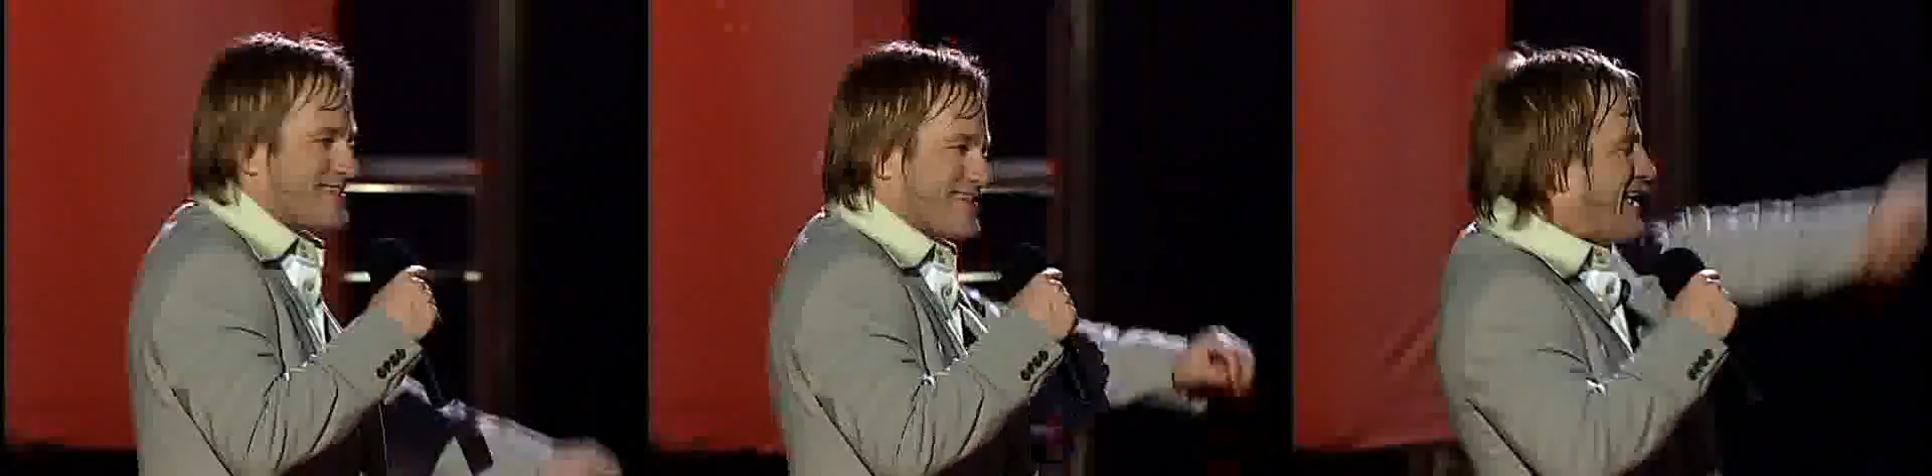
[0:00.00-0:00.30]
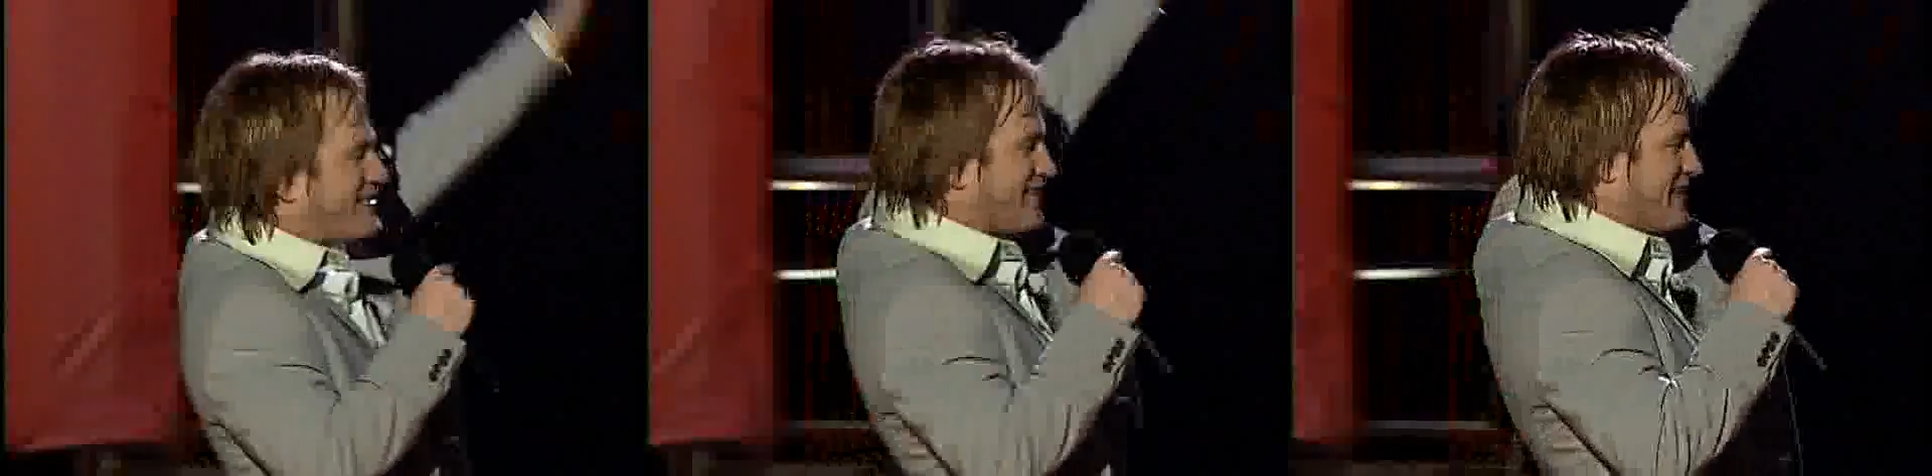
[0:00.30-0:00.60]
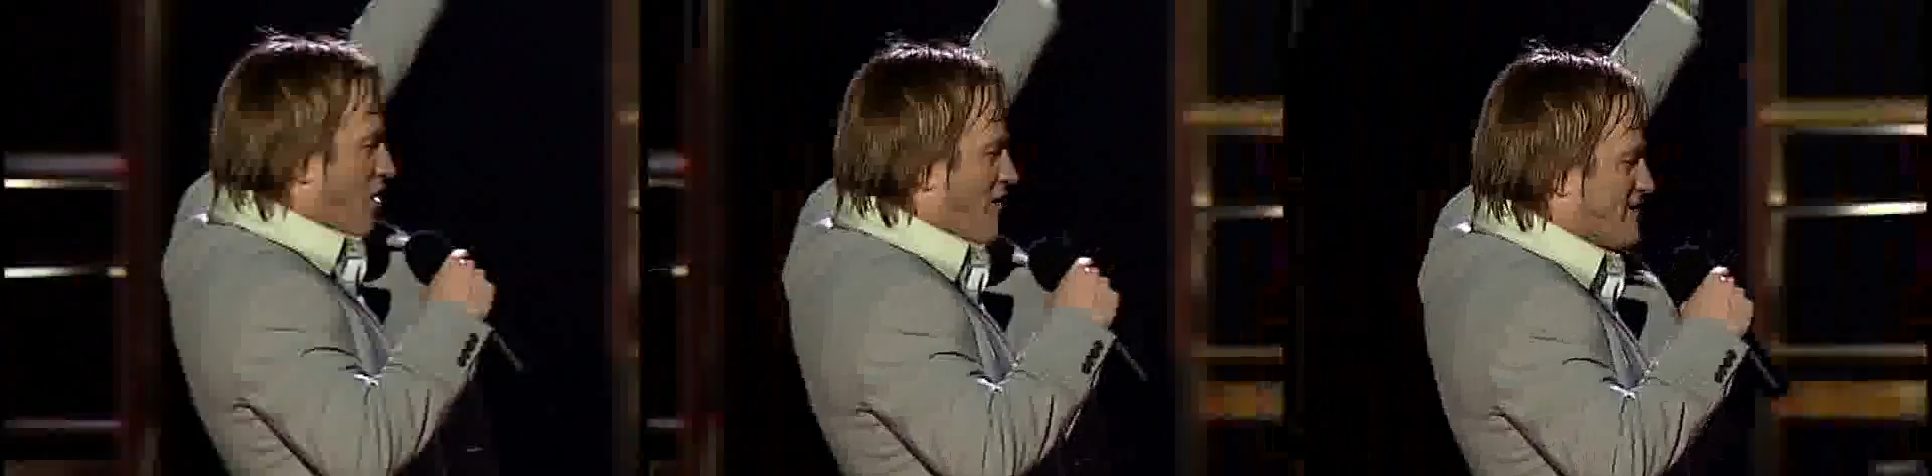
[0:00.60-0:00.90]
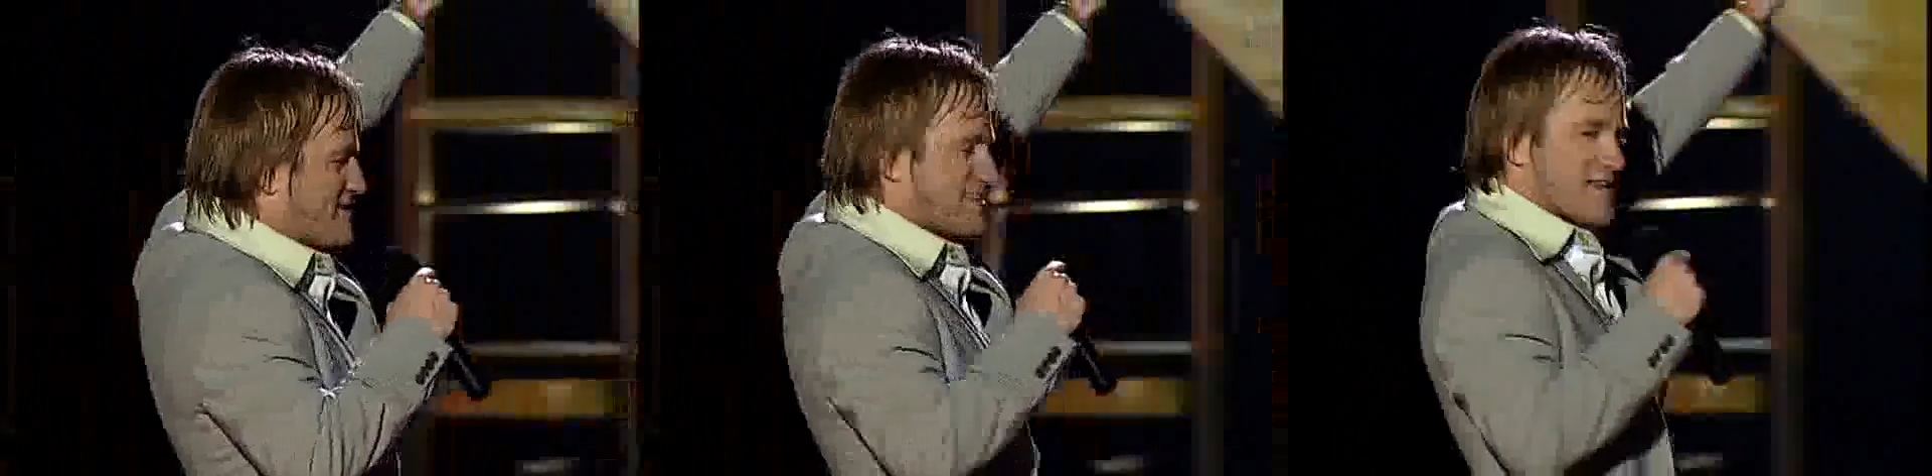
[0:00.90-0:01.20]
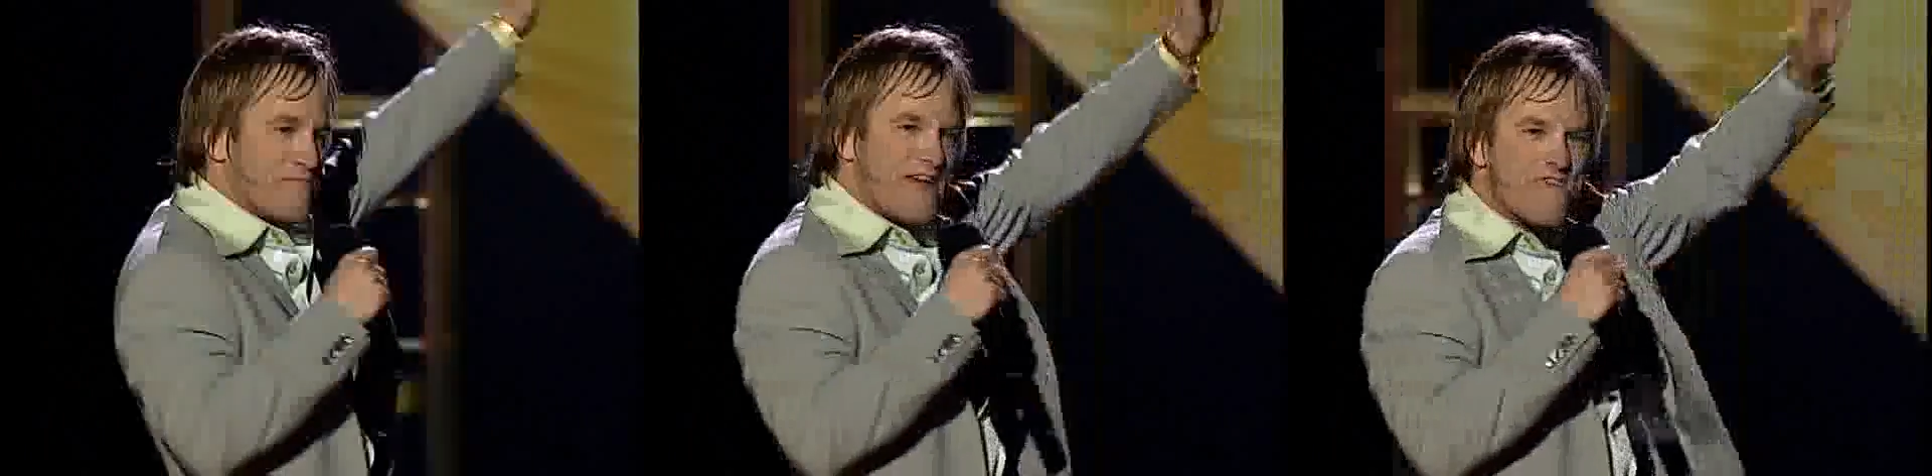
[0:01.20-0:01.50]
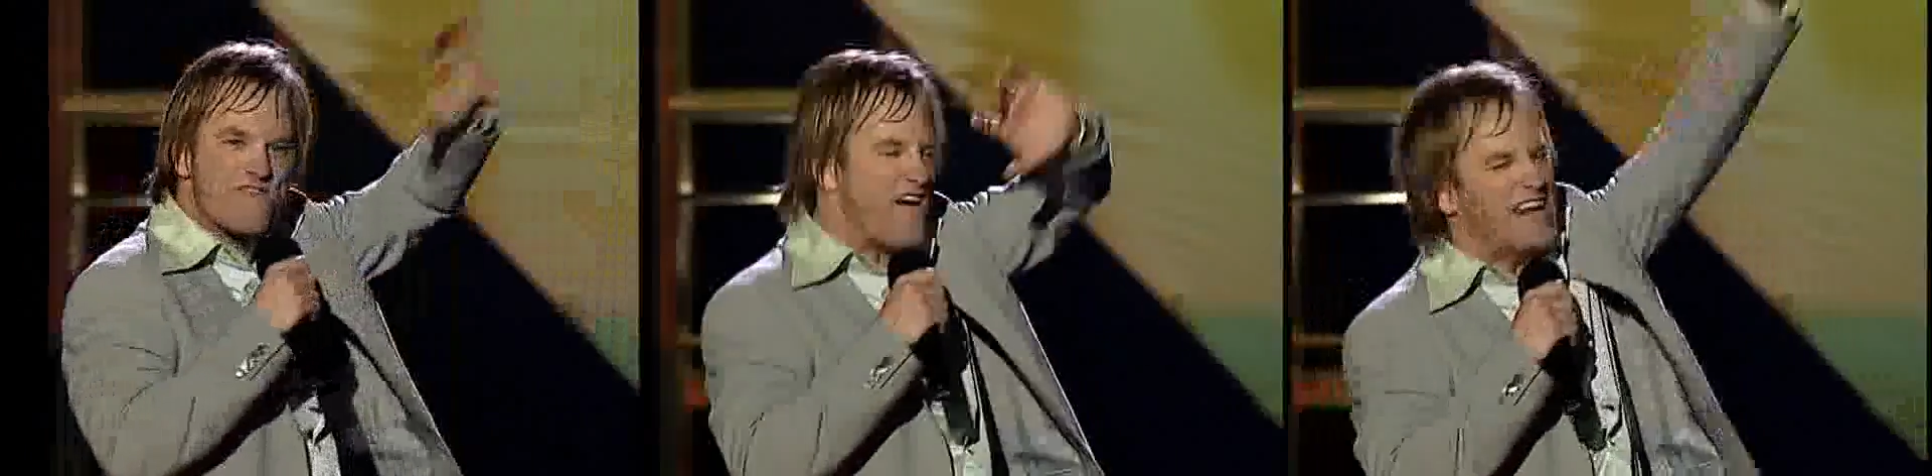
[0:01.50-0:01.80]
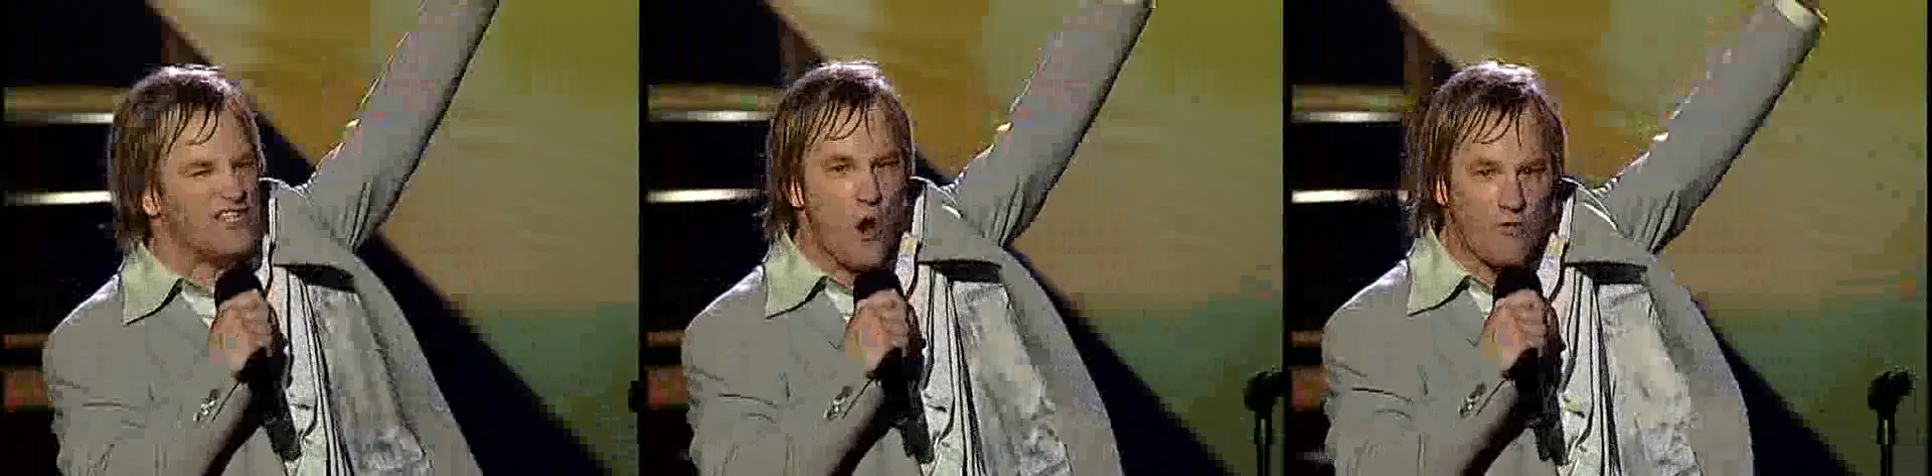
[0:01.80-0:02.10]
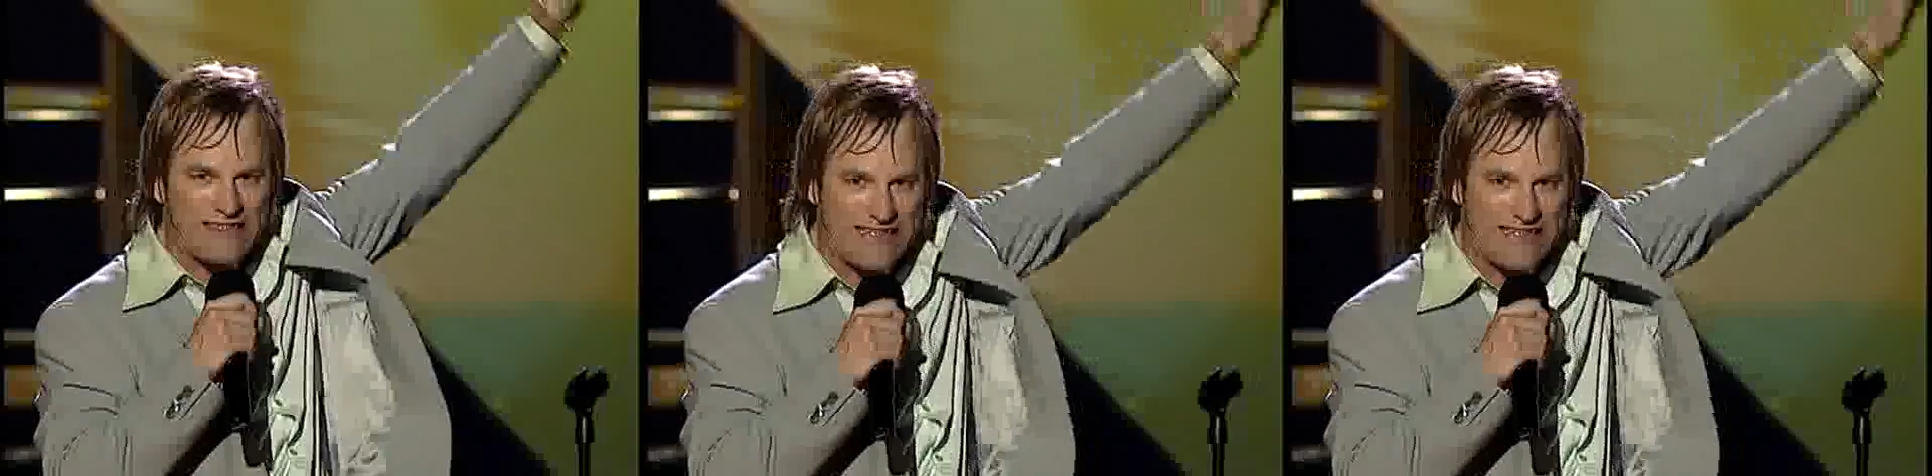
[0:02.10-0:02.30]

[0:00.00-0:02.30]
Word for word: gets kicked in the loins. That's a big funny joke.